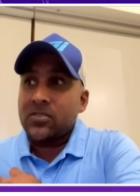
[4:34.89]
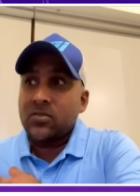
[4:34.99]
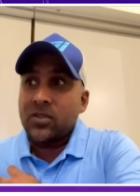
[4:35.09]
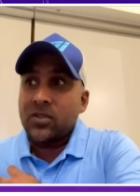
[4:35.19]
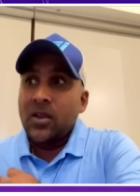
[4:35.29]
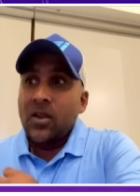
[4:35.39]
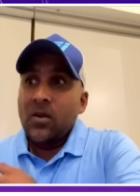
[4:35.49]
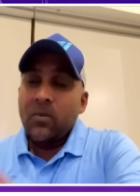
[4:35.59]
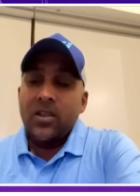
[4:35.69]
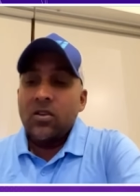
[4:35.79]
So
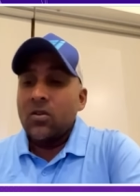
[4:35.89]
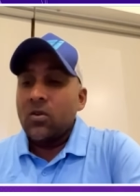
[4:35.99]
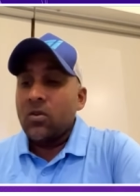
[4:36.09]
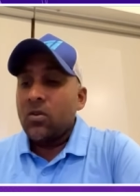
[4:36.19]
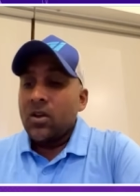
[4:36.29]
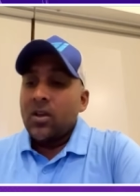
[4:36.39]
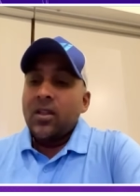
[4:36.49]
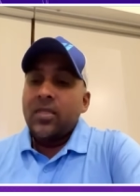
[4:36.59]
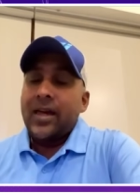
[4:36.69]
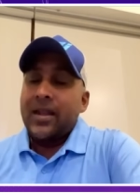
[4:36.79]
we know
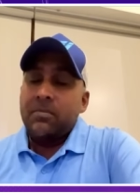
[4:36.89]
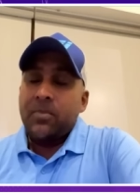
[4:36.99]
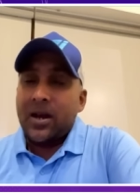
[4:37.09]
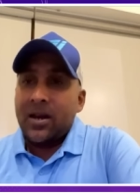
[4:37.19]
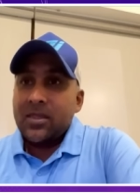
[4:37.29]
that path.